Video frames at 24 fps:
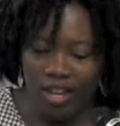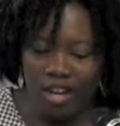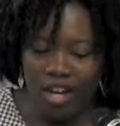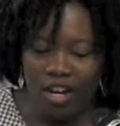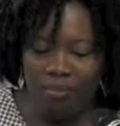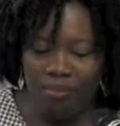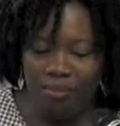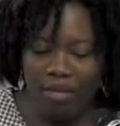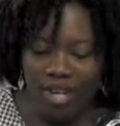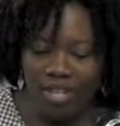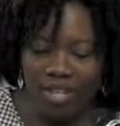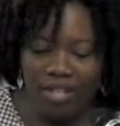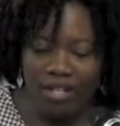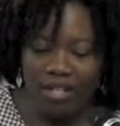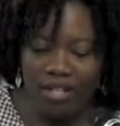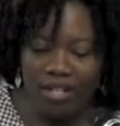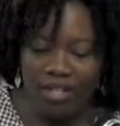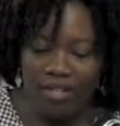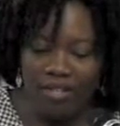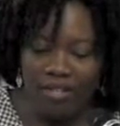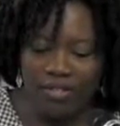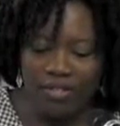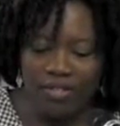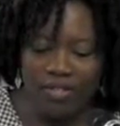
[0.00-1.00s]
her
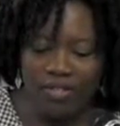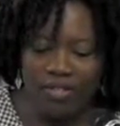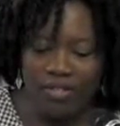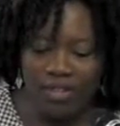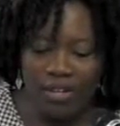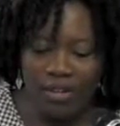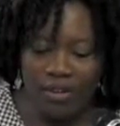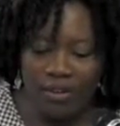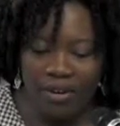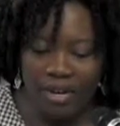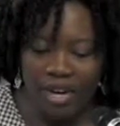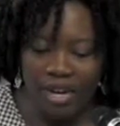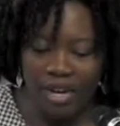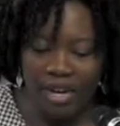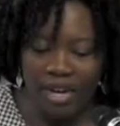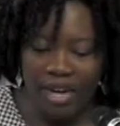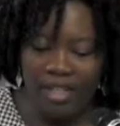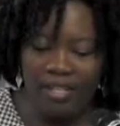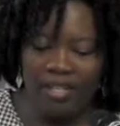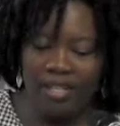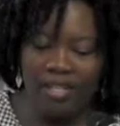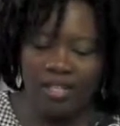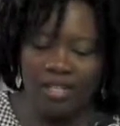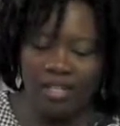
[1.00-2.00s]
muscles stirring
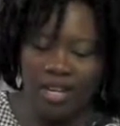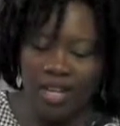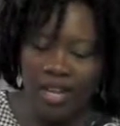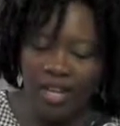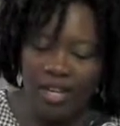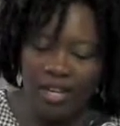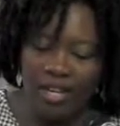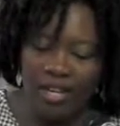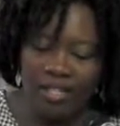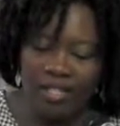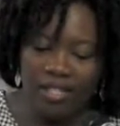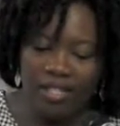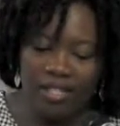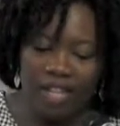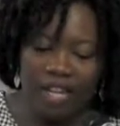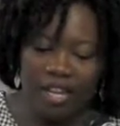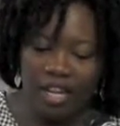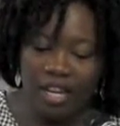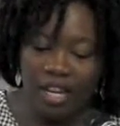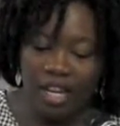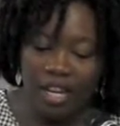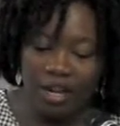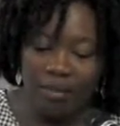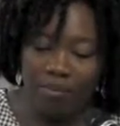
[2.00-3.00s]
as the tendons
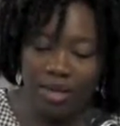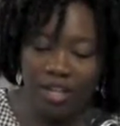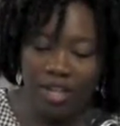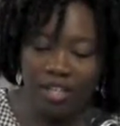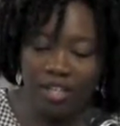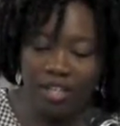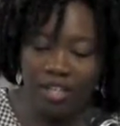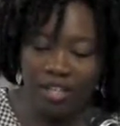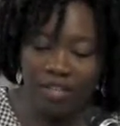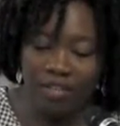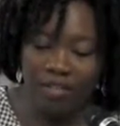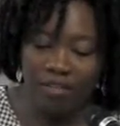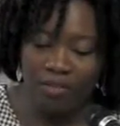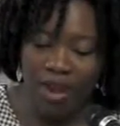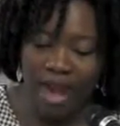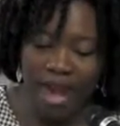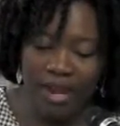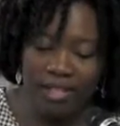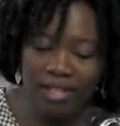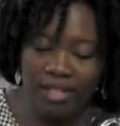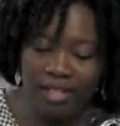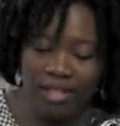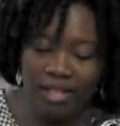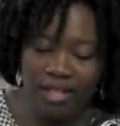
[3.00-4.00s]
and ligaments
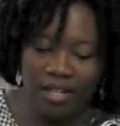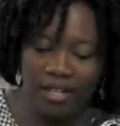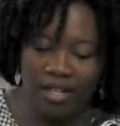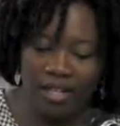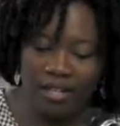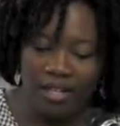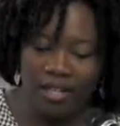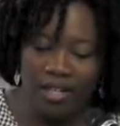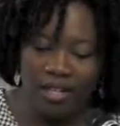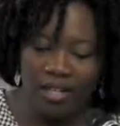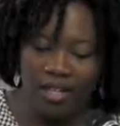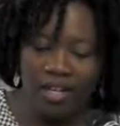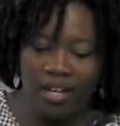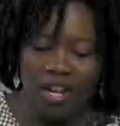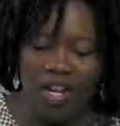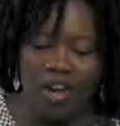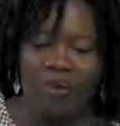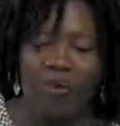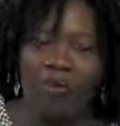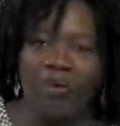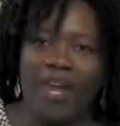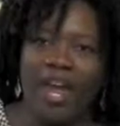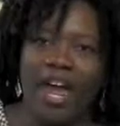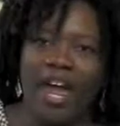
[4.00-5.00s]
contracted,
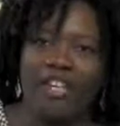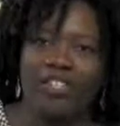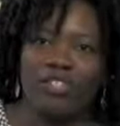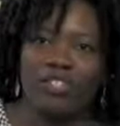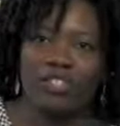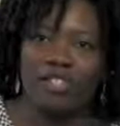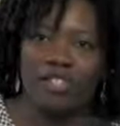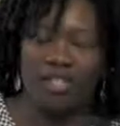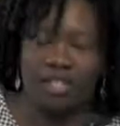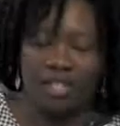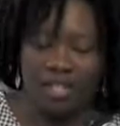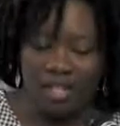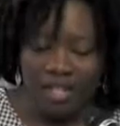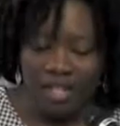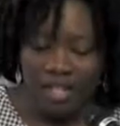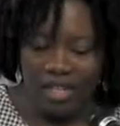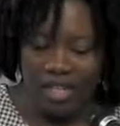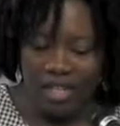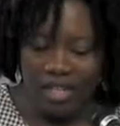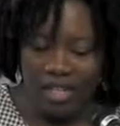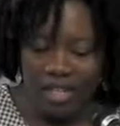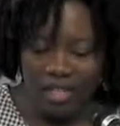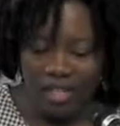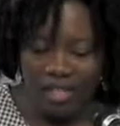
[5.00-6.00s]
a reaction to the
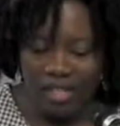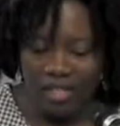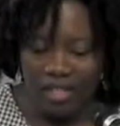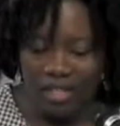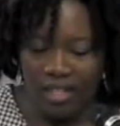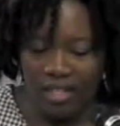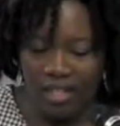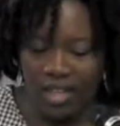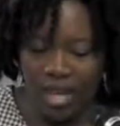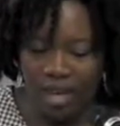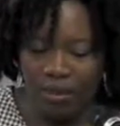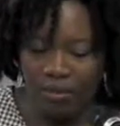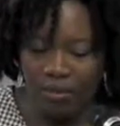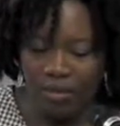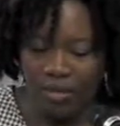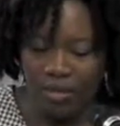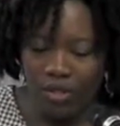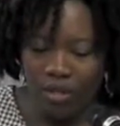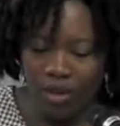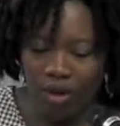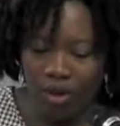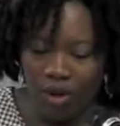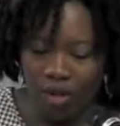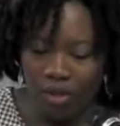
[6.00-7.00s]
heat, that
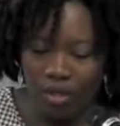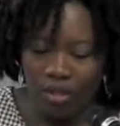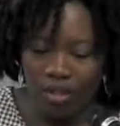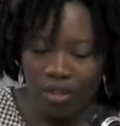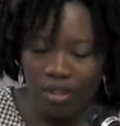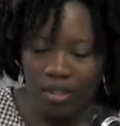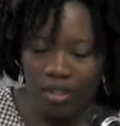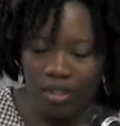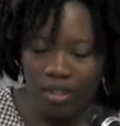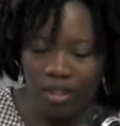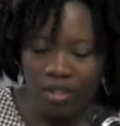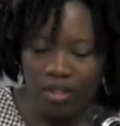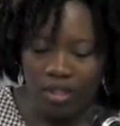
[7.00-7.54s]
was all.